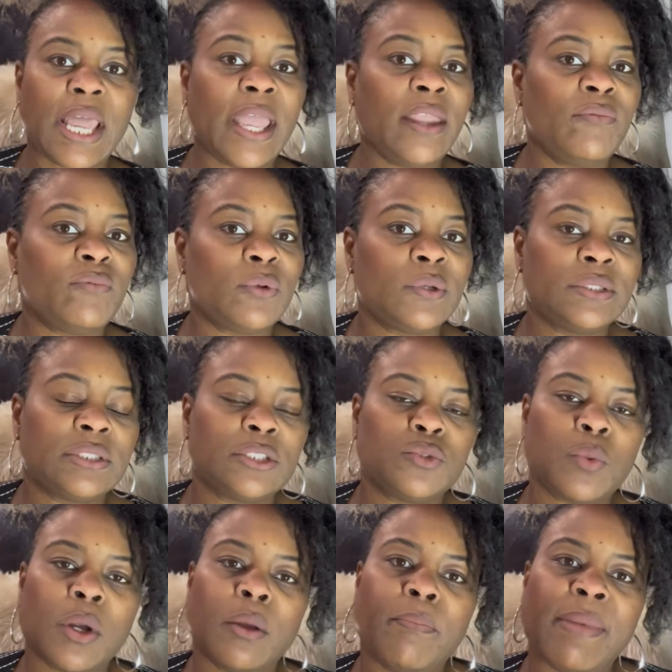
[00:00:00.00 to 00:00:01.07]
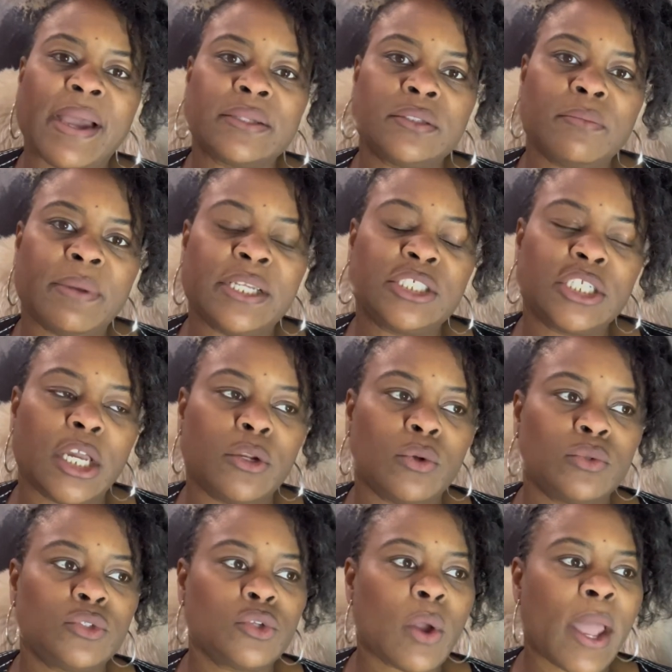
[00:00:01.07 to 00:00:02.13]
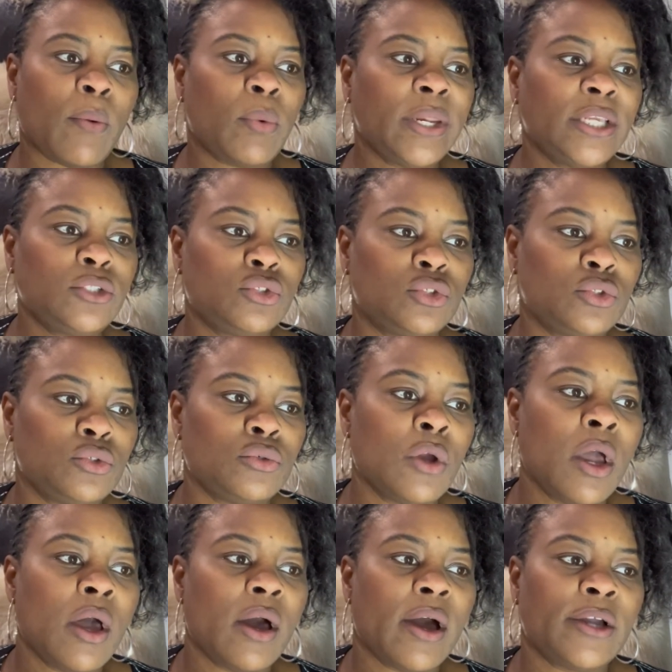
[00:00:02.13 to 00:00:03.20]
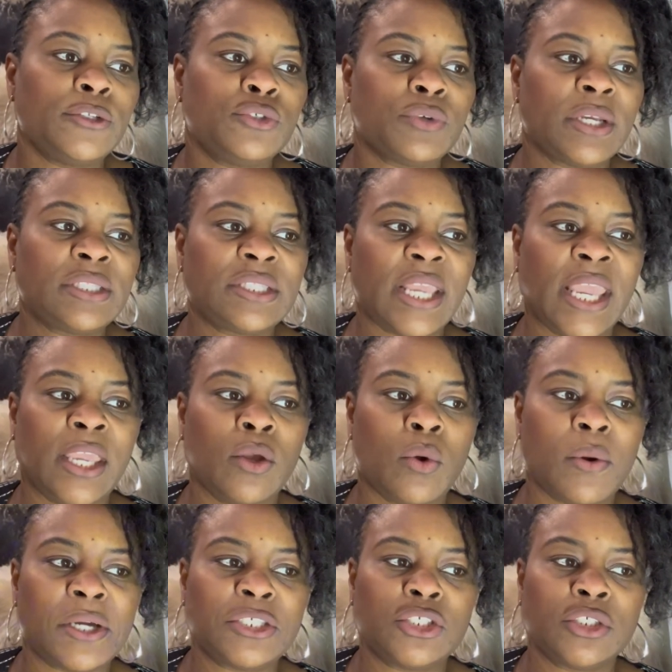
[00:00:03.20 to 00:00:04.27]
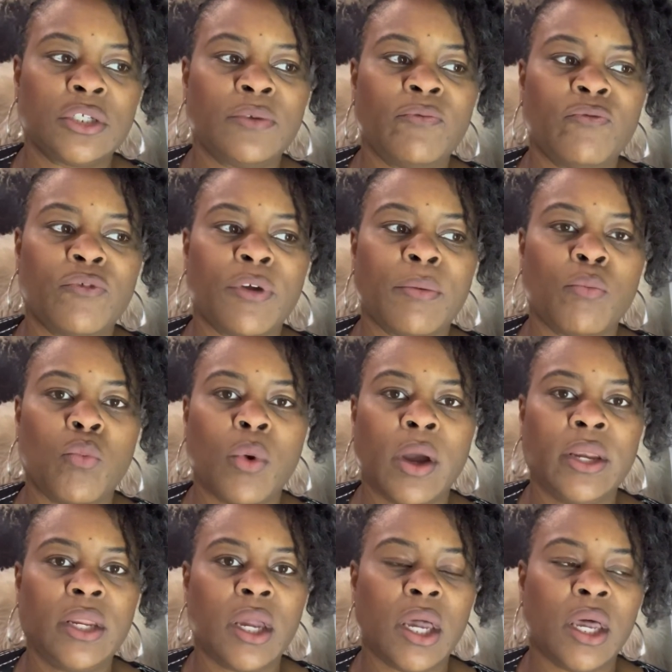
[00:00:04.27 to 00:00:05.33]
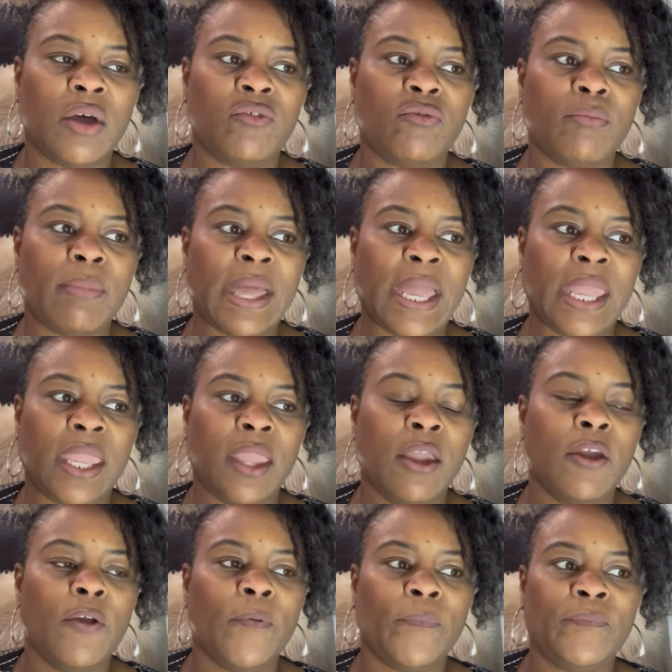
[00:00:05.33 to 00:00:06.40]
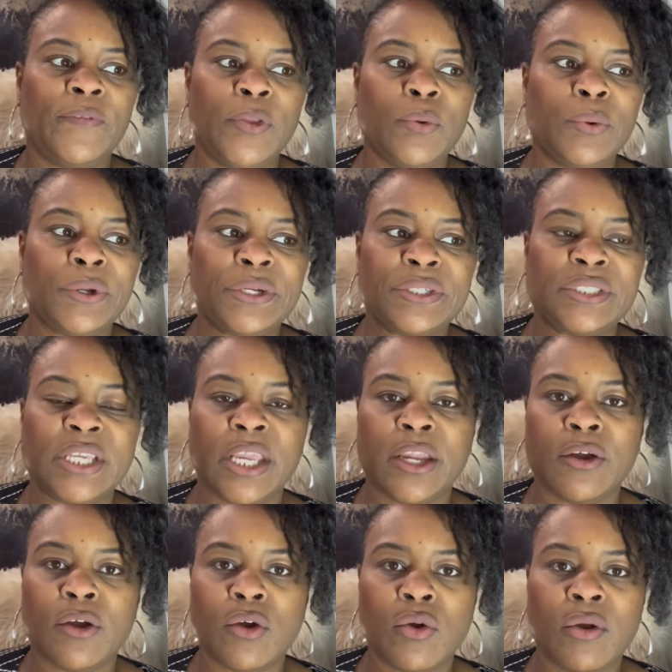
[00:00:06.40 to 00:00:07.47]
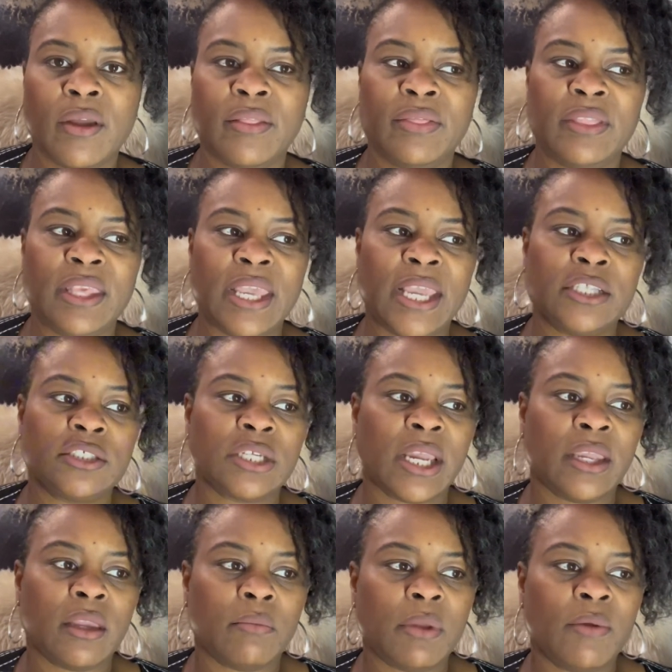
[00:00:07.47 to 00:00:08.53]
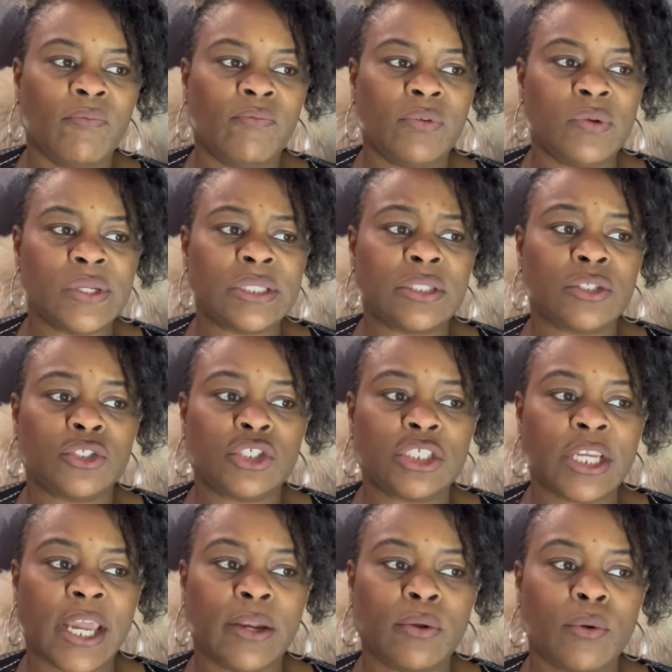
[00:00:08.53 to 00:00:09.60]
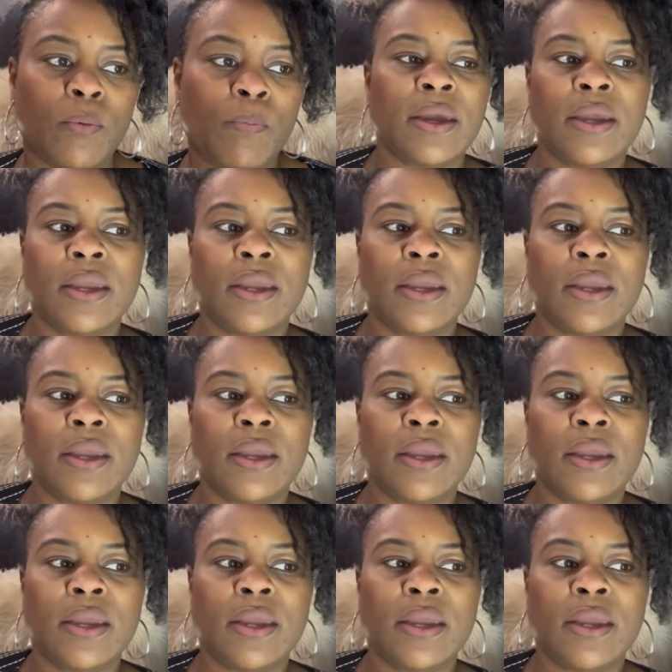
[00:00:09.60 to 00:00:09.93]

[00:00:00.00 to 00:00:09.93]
influencers, welcome back to my channel. So I wanted to address a question from one of my viewers here on the HIM Influencer channel.